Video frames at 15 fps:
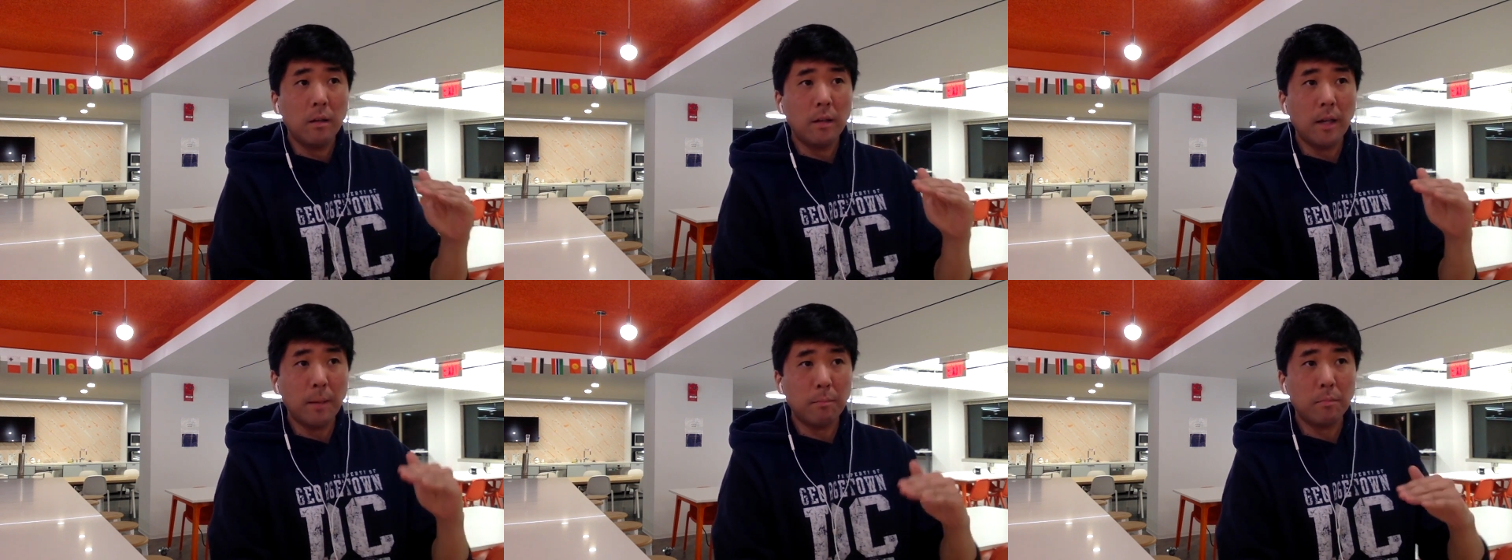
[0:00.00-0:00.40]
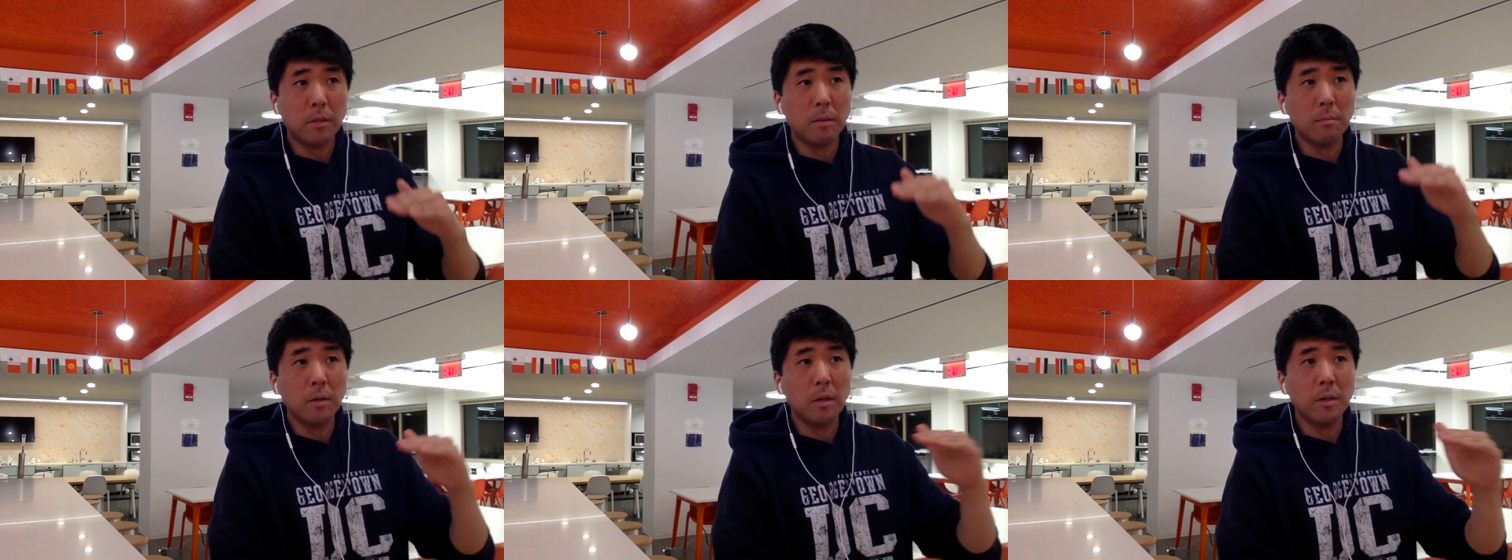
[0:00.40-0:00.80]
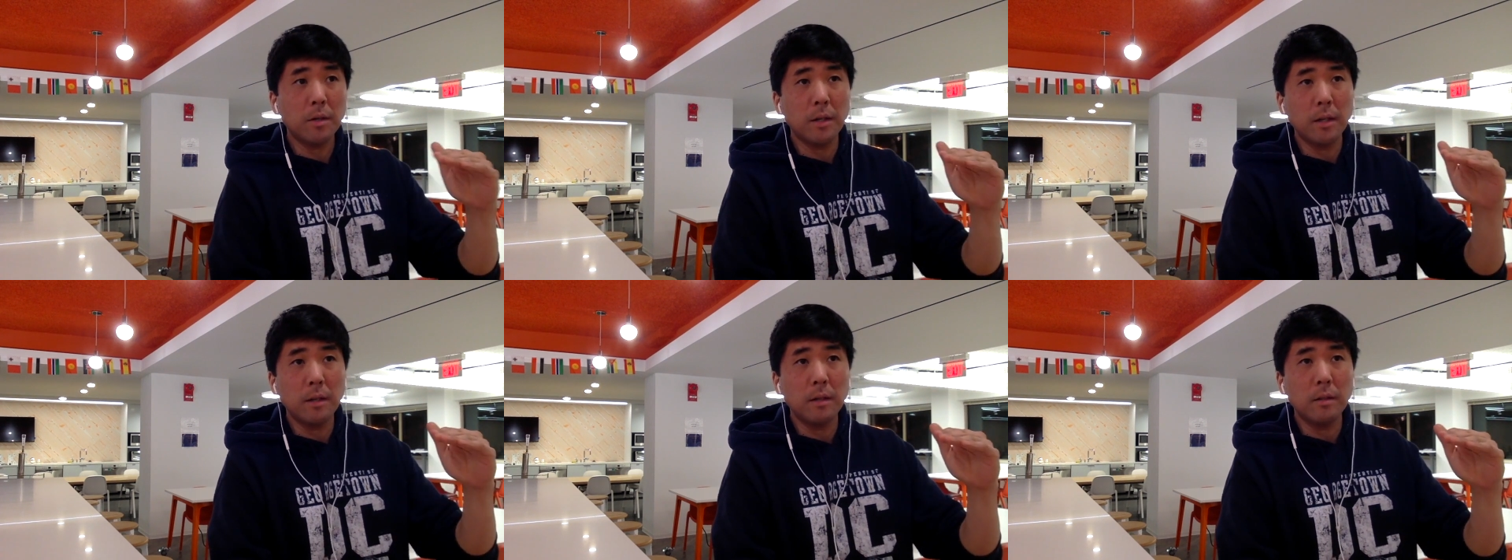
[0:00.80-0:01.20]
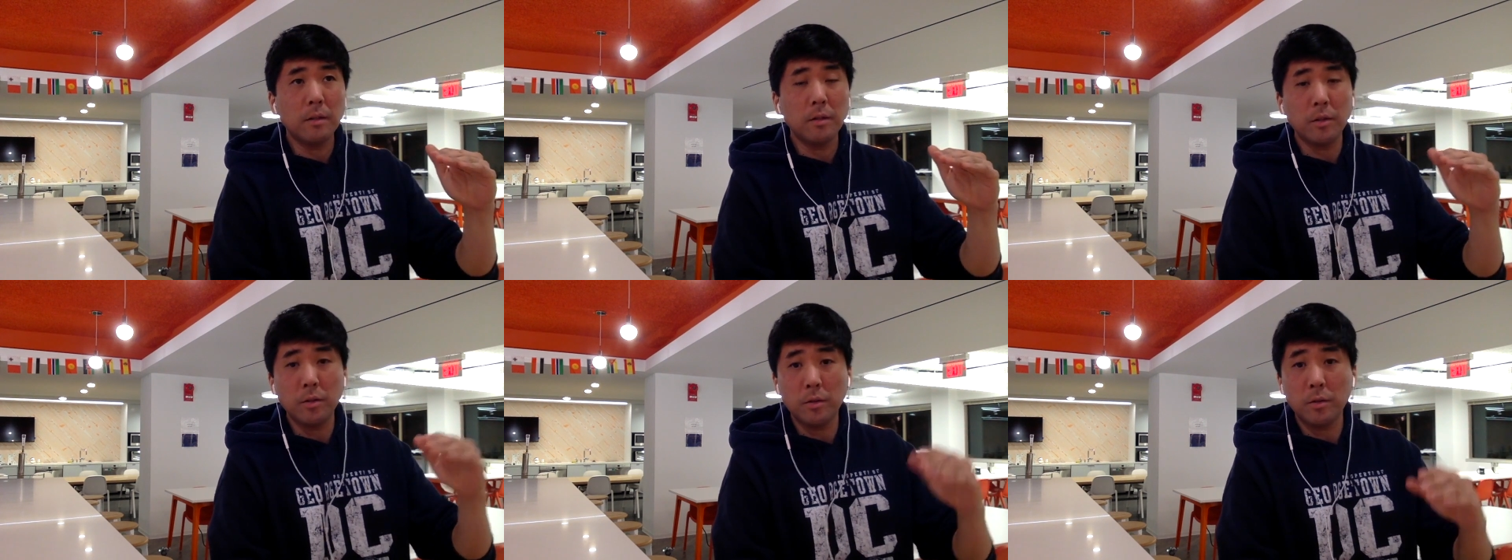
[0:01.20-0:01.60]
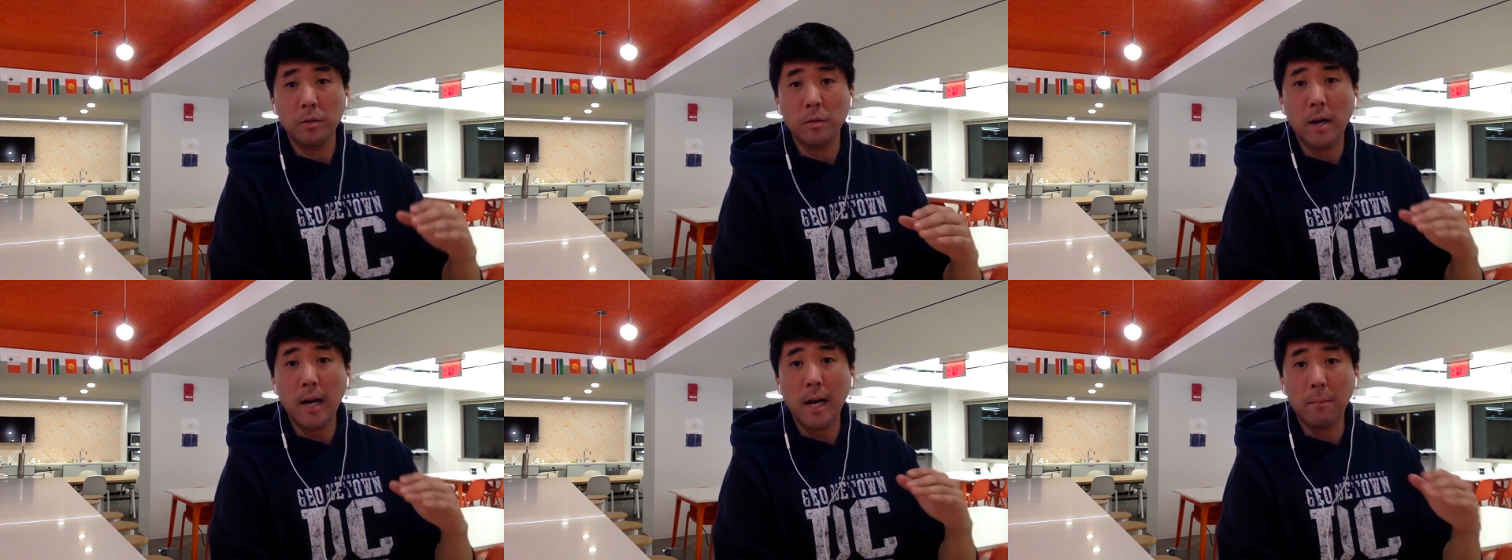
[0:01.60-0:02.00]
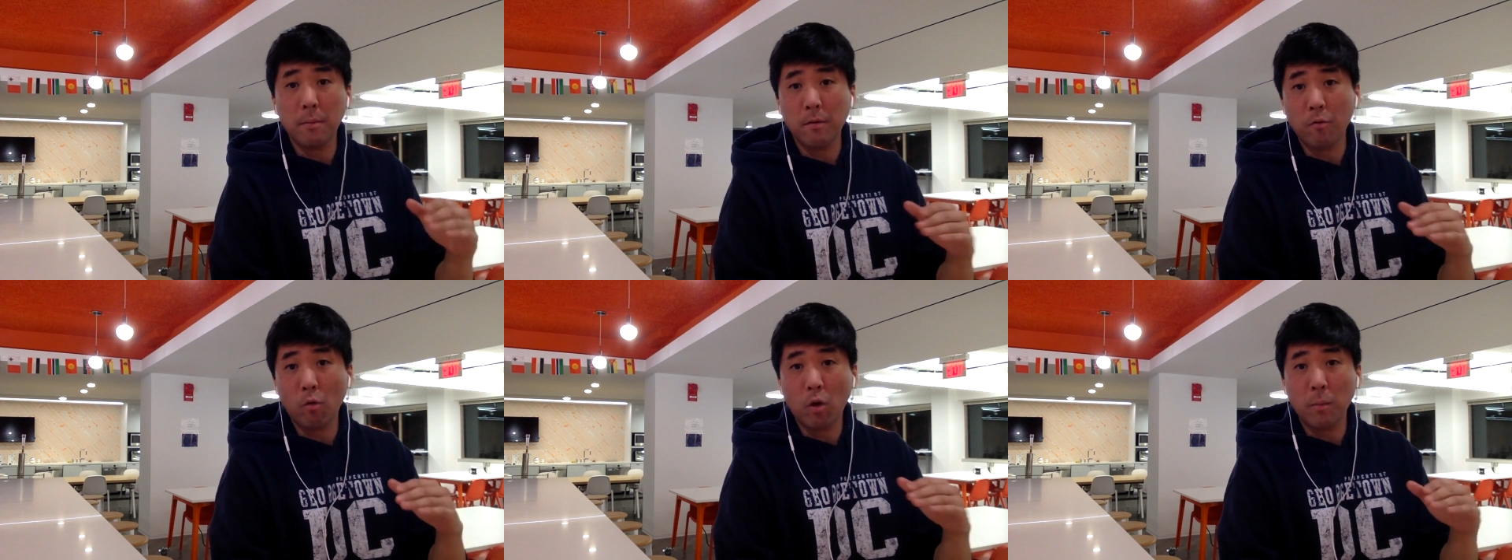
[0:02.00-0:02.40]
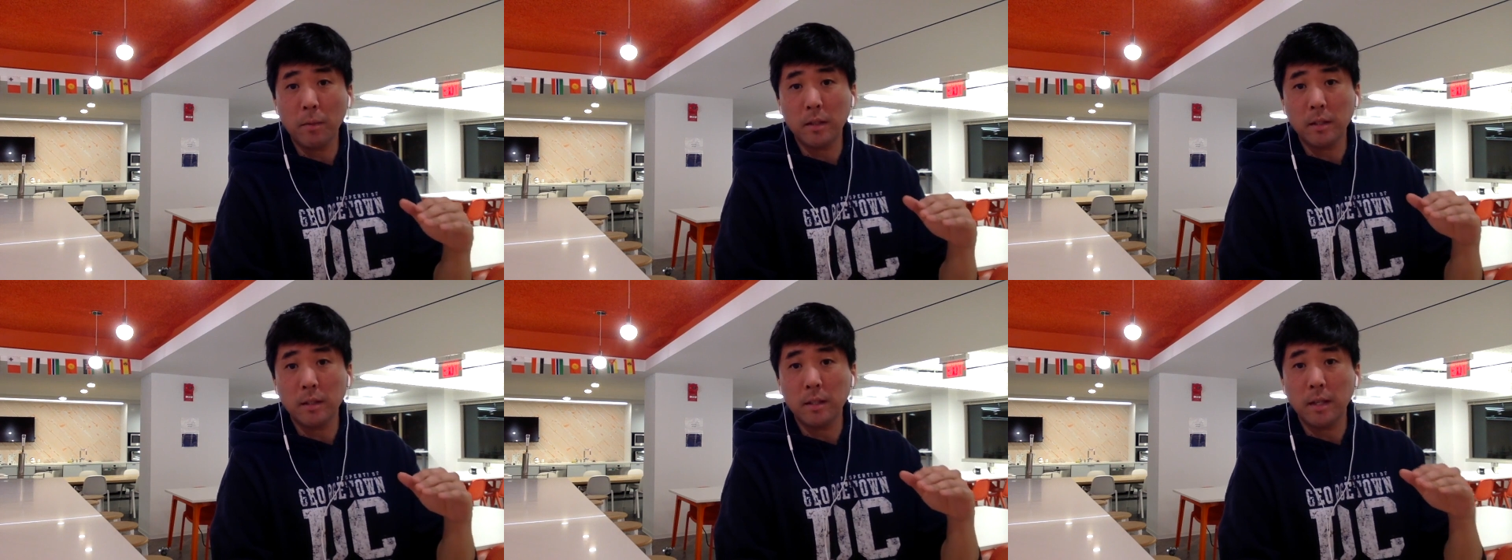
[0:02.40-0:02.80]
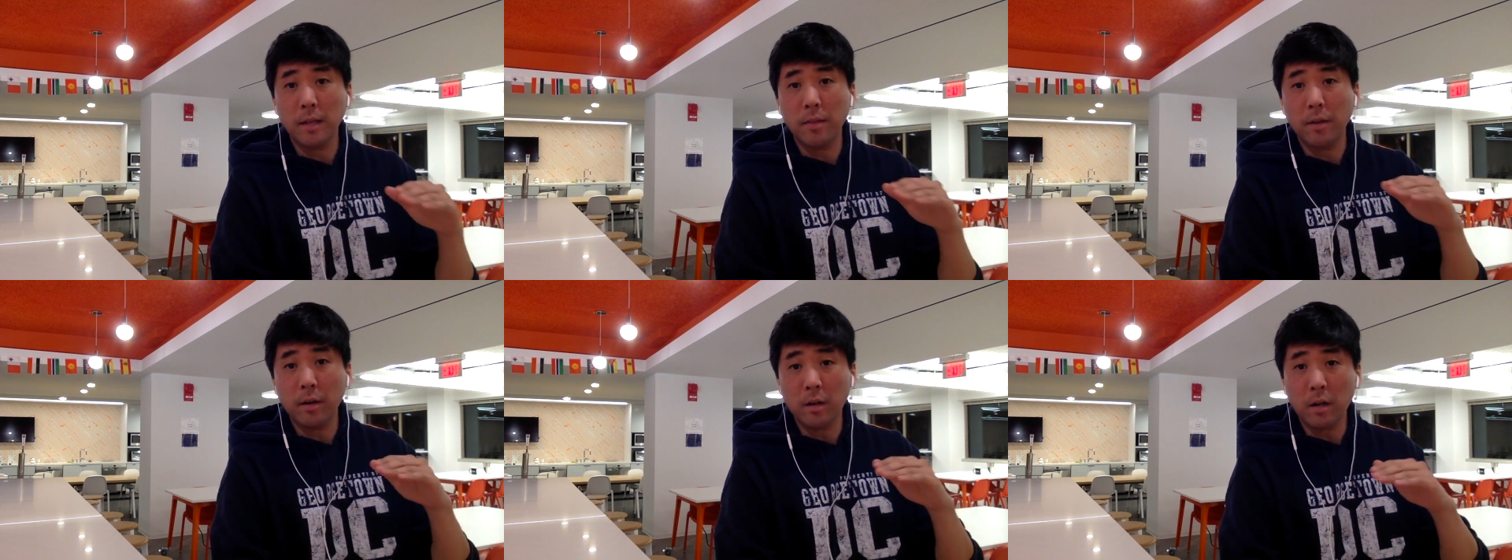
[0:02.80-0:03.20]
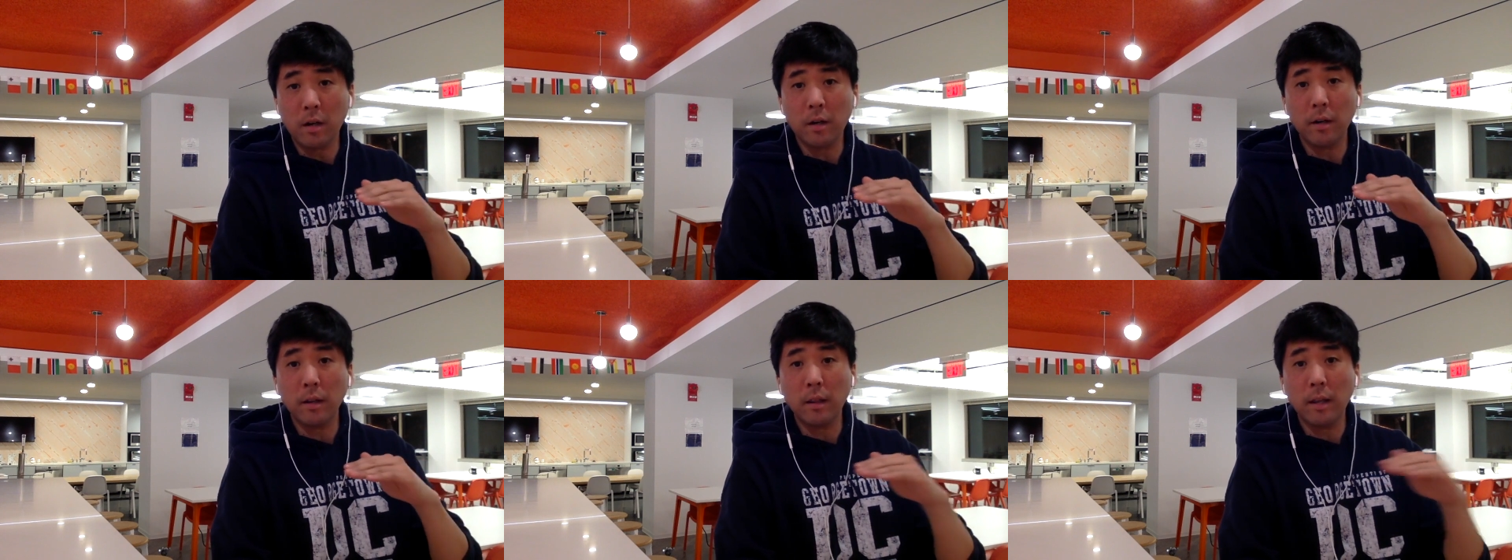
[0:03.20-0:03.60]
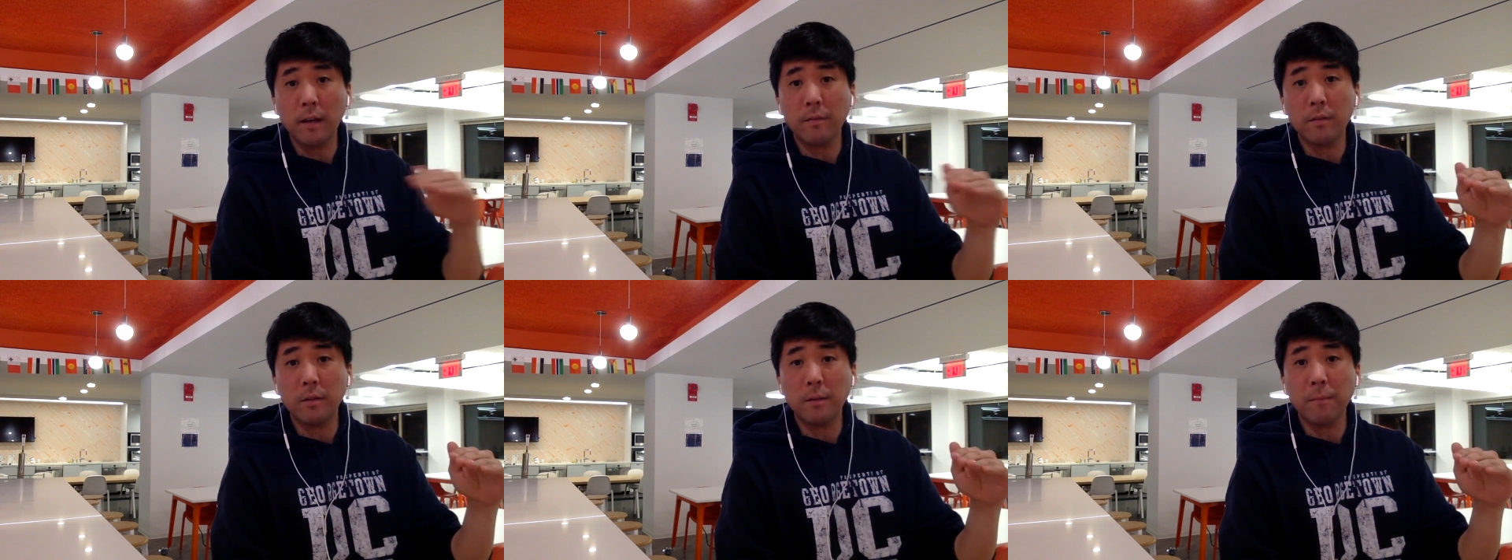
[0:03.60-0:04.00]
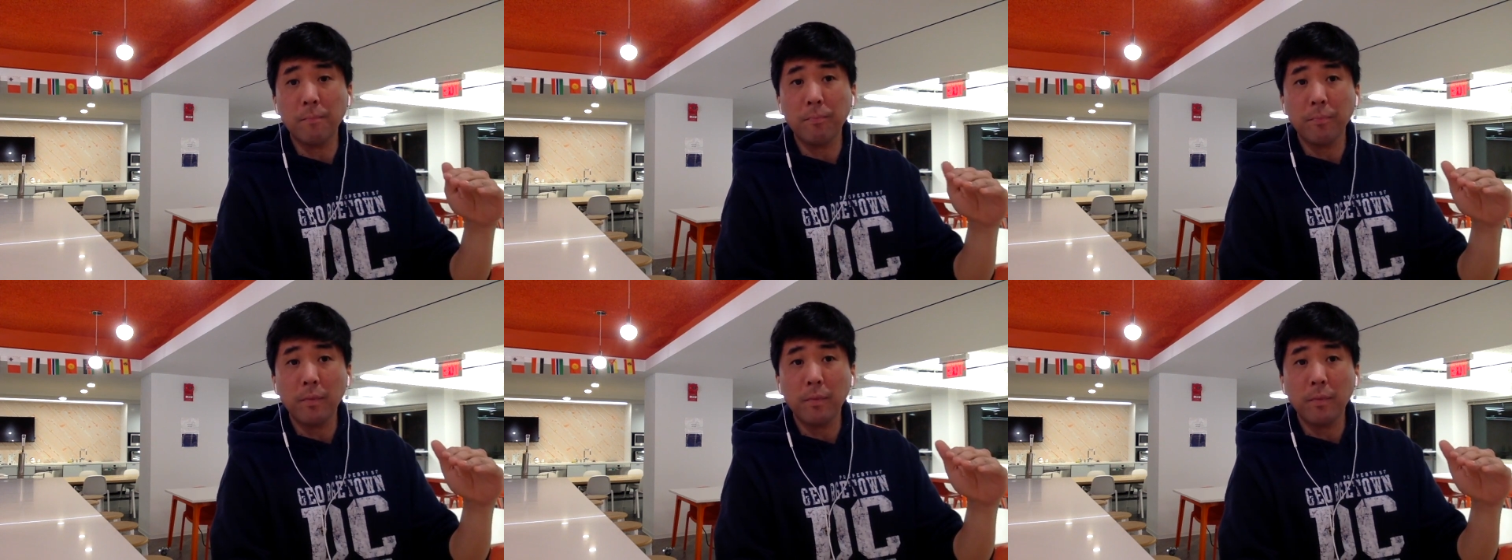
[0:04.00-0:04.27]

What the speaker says: get promoted due to high performance at their current level,